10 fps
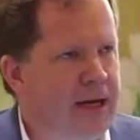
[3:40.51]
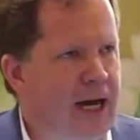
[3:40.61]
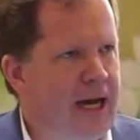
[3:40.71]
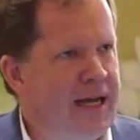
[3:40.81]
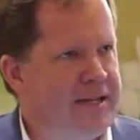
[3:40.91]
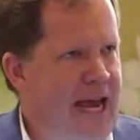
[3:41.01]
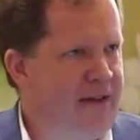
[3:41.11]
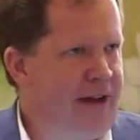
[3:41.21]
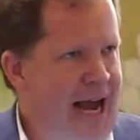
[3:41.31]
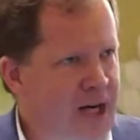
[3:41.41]
is
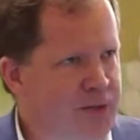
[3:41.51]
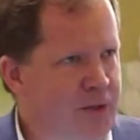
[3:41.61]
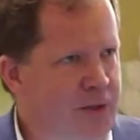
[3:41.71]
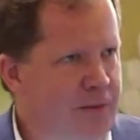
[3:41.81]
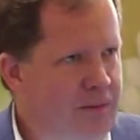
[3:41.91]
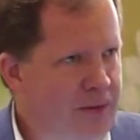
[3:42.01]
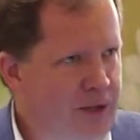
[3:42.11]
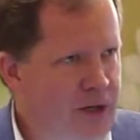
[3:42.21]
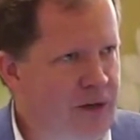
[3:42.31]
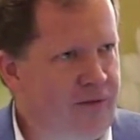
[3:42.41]
have an actual
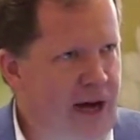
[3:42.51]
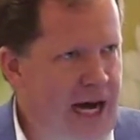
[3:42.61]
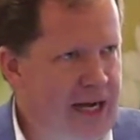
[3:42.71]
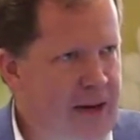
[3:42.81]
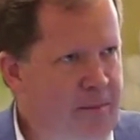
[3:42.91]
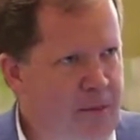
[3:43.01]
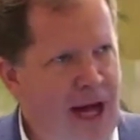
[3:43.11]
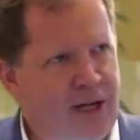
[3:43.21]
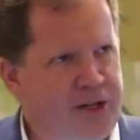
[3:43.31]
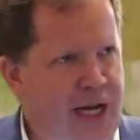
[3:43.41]
unified
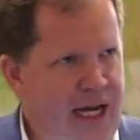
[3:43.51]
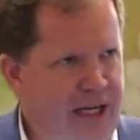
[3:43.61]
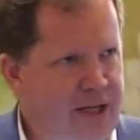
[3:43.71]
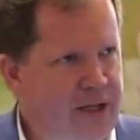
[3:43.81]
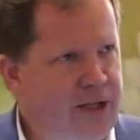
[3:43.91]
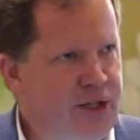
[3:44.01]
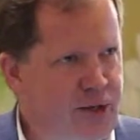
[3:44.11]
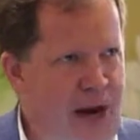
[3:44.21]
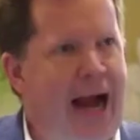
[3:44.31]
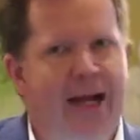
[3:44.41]
blockchain
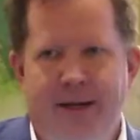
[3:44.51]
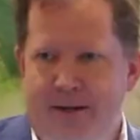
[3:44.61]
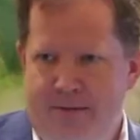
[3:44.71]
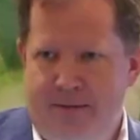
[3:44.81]
track.